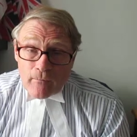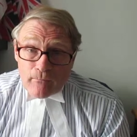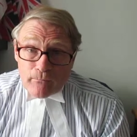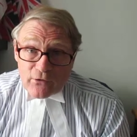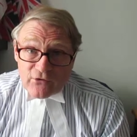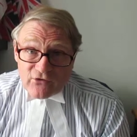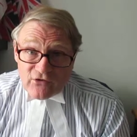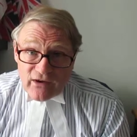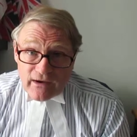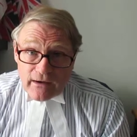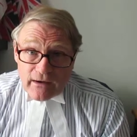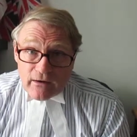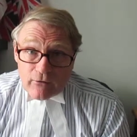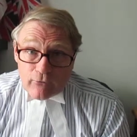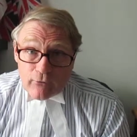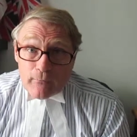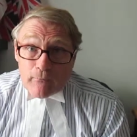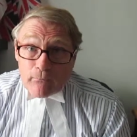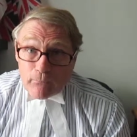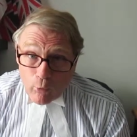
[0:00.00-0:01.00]

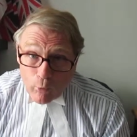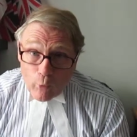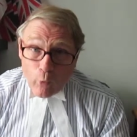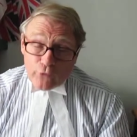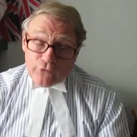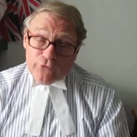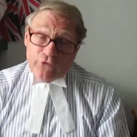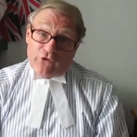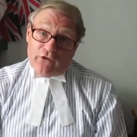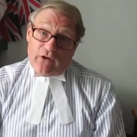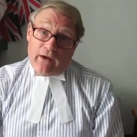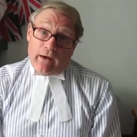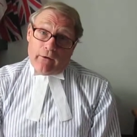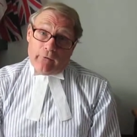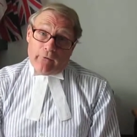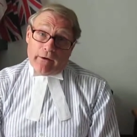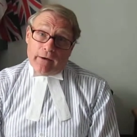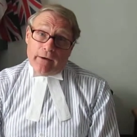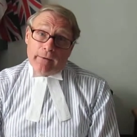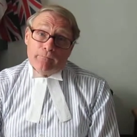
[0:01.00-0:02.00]
particular important
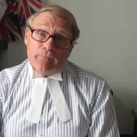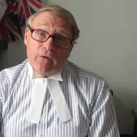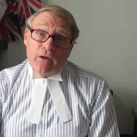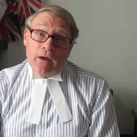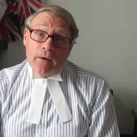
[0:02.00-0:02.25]
area,